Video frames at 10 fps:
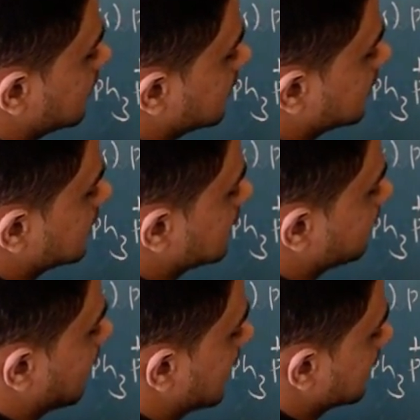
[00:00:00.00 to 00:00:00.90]
This is
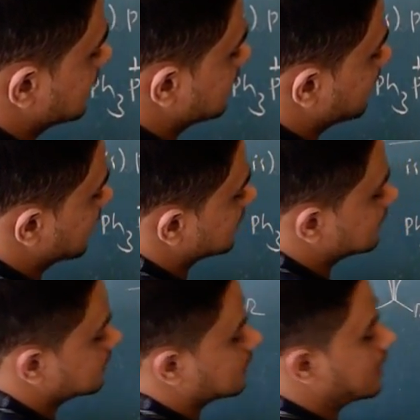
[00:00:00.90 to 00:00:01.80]
minus plus,
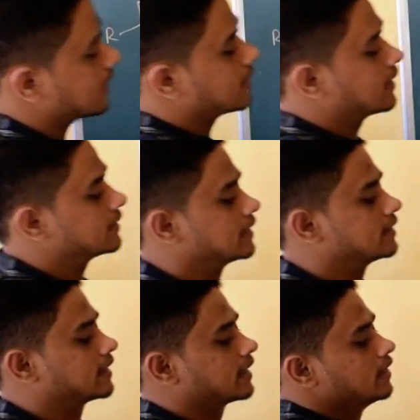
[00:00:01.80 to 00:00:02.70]
right?
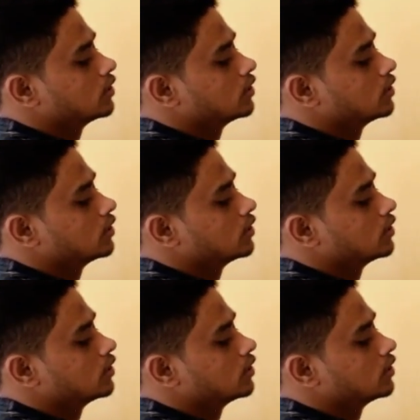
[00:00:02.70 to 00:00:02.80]
HN3.